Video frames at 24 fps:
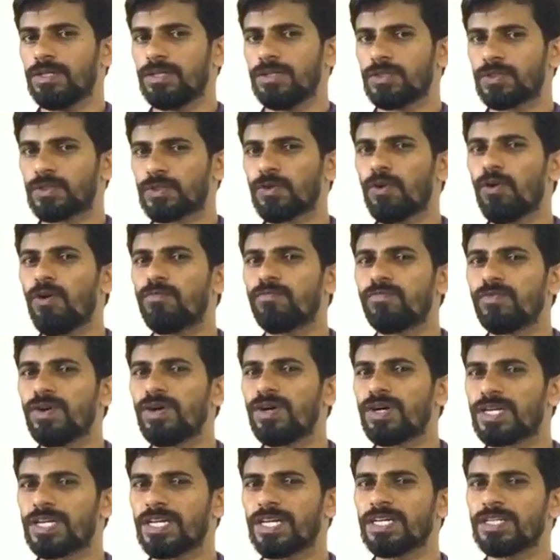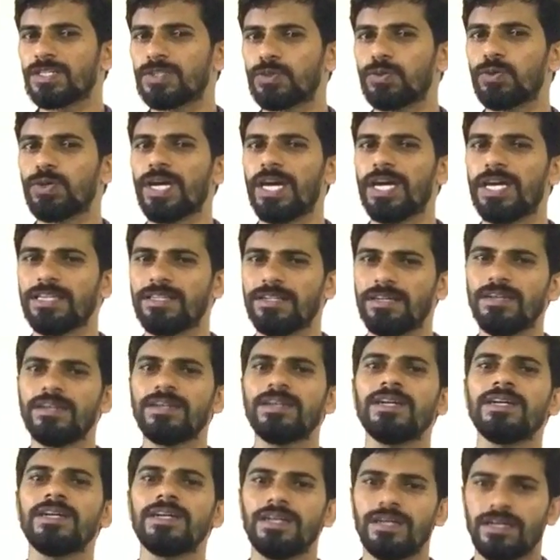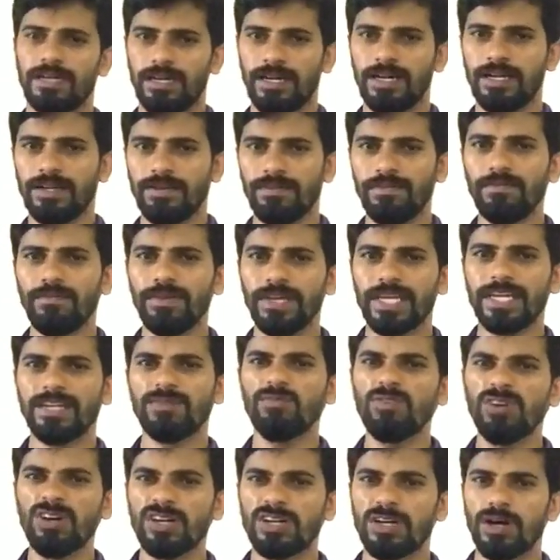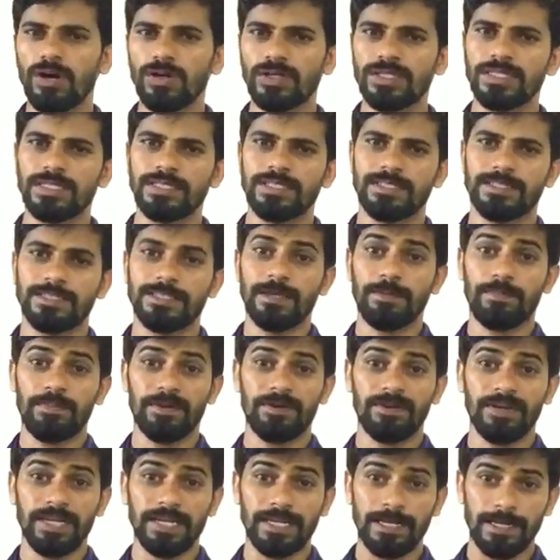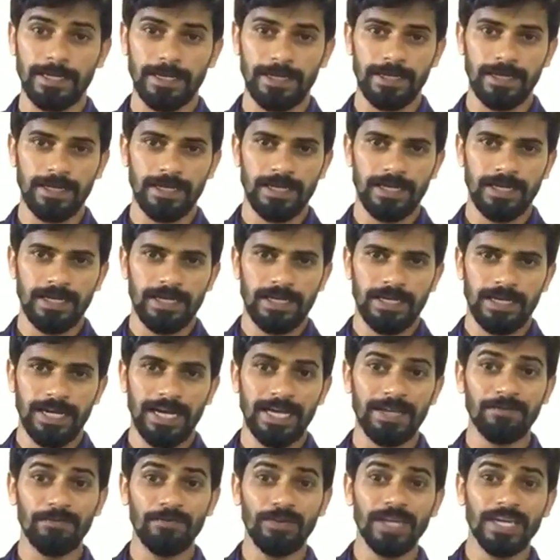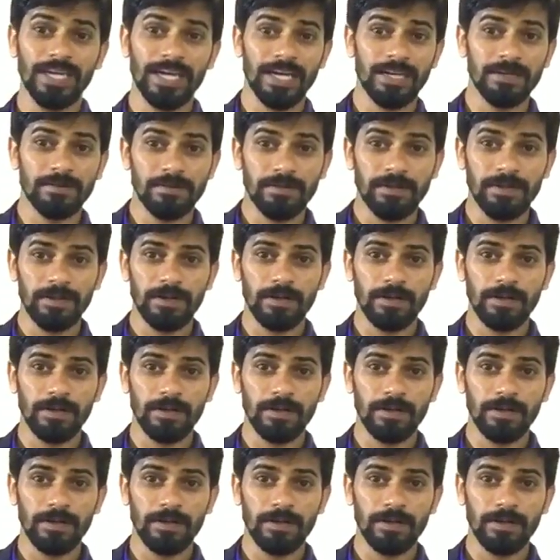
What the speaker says: stop working together, we can work out separately, and we can